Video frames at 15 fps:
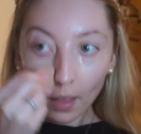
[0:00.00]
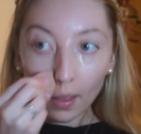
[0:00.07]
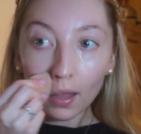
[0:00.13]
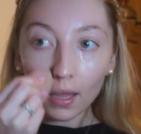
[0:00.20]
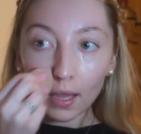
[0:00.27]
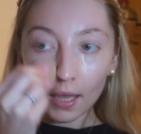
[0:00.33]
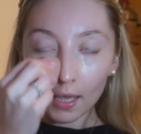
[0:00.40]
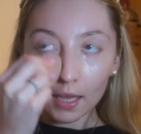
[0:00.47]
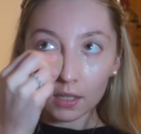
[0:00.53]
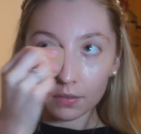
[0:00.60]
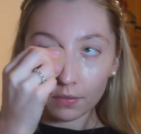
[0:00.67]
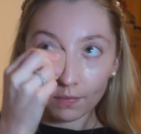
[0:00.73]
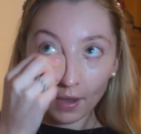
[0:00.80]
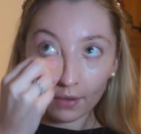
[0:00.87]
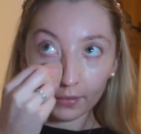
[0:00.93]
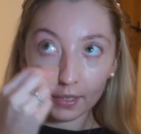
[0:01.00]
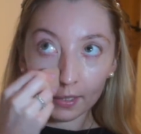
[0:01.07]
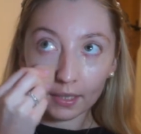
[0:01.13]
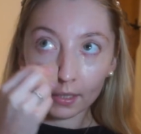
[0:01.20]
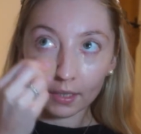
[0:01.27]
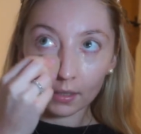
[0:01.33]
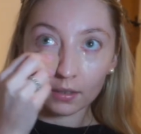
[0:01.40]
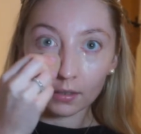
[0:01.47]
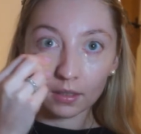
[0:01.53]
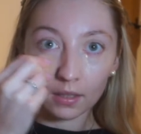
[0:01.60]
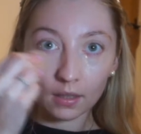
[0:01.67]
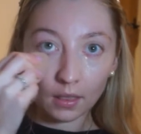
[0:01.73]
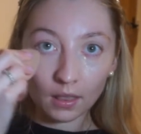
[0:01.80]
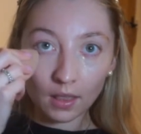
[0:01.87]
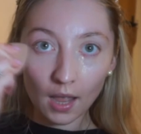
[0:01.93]
It is very
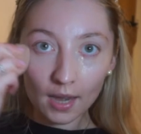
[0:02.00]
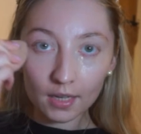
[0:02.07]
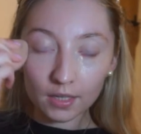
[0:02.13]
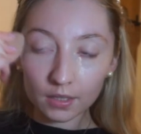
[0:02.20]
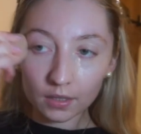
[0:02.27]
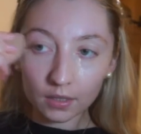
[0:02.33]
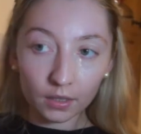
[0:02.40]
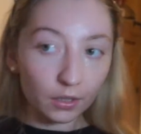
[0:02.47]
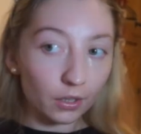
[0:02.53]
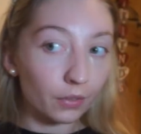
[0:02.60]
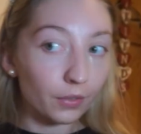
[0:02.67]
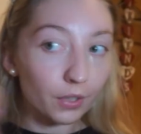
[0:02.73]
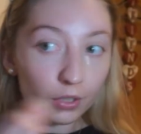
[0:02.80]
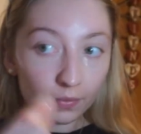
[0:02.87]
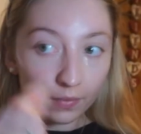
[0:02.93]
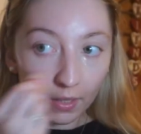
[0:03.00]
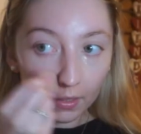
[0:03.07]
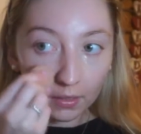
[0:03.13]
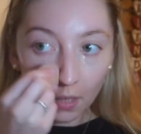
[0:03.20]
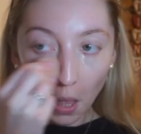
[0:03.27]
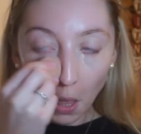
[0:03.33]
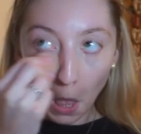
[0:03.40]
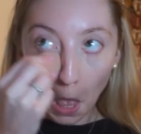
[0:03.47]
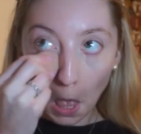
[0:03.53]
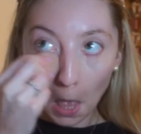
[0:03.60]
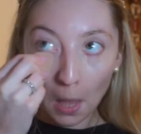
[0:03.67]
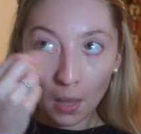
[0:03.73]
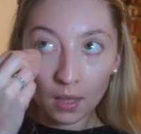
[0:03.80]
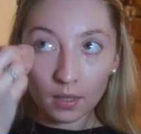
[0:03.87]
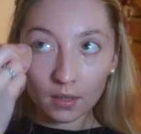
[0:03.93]
light, the coverage of this
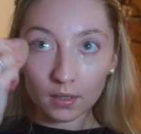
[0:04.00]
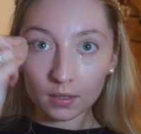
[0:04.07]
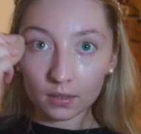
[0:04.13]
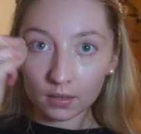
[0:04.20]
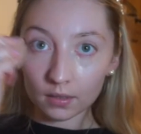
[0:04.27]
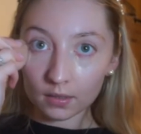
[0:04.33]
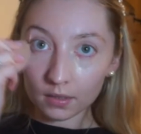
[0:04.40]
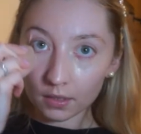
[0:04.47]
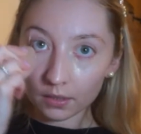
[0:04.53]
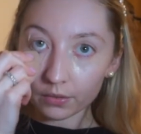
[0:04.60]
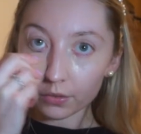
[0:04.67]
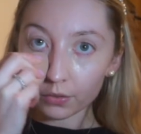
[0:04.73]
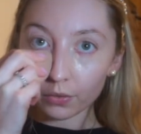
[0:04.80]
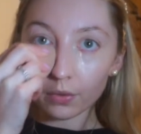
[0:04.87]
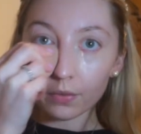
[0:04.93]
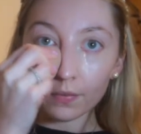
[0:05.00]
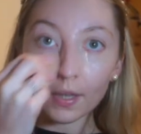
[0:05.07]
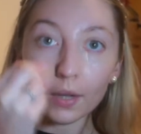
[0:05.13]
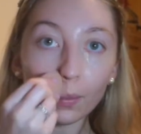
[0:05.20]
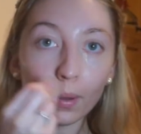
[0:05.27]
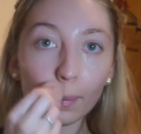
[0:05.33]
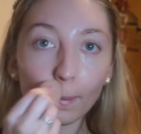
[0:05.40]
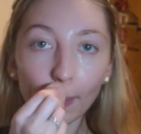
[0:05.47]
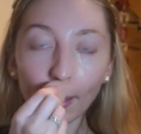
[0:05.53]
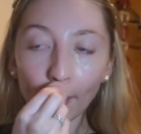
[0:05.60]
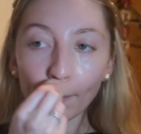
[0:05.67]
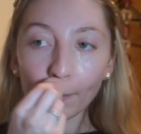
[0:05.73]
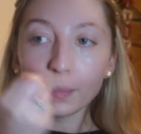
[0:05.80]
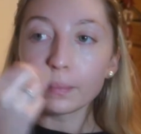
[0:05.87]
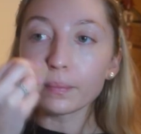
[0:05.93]
concealer. It's not a thick one, but
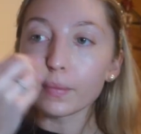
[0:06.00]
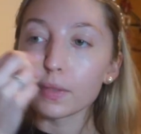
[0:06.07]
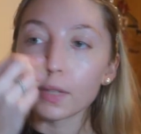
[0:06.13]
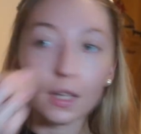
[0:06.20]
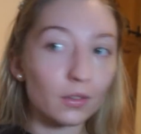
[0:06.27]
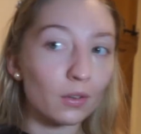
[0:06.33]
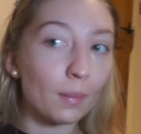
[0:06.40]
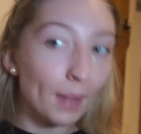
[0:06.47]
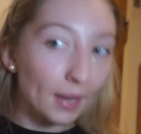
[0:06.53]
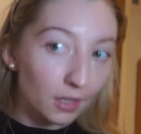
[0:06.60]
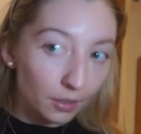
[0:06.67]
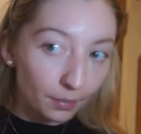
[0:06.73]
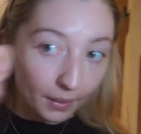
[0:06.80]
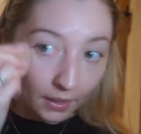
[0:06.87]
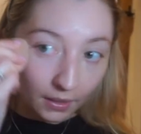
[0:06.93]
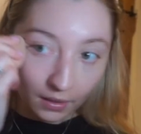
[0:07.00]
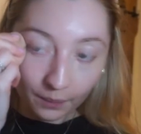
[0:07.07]
it's not meant to be.